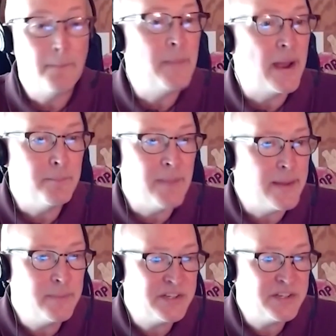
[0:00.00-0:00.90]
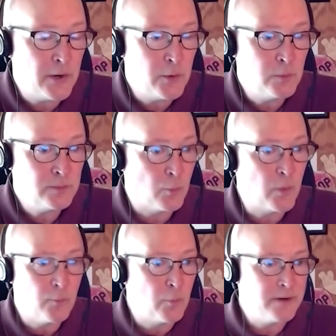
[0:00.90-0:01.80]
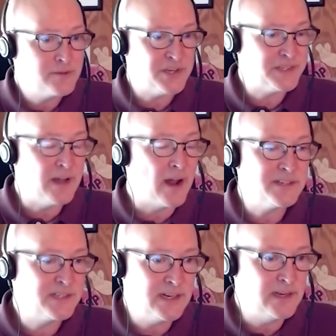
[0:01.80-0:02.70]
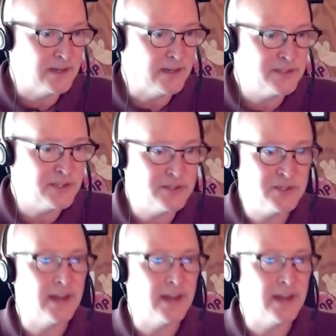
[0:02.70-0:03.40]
Maybe so. We're just not seeing it.